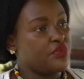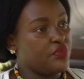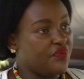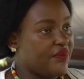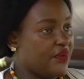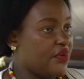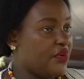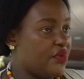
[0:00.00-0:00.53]

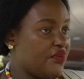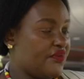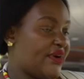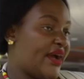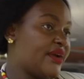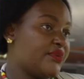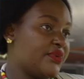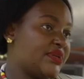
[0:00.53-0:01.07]
or, or,
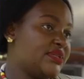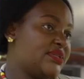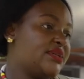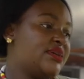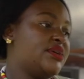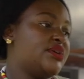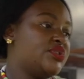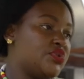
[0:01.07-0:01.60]
firewood
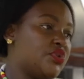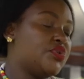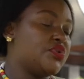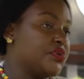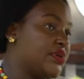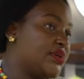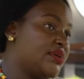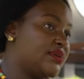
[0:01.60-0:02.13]
to
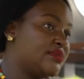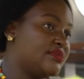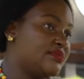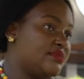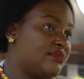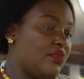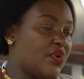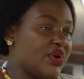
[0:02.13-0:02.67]
cook
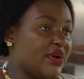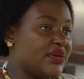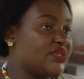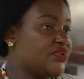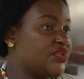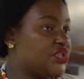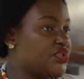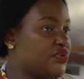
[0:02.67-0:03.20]
what our
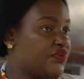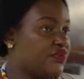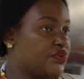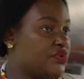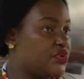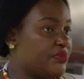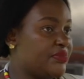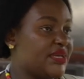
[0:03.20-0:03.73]
traditional
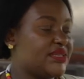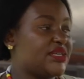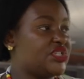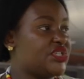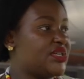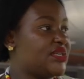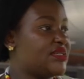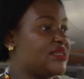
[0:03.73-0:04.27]
foods would be,
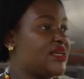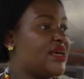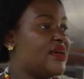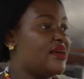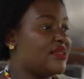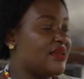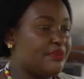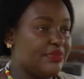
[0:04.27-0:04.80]
such as
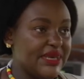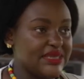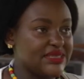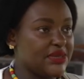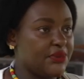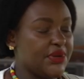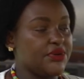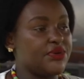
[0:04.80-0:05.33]
the
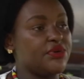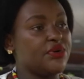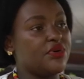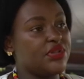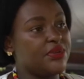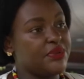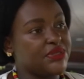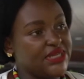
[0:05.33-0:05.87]
beans that we cook
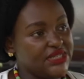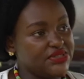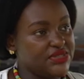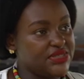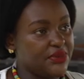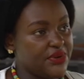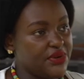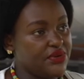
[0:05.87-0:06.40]
or the
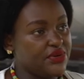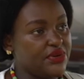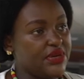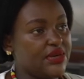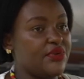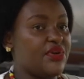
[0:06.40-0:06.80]
potatoes that we cook.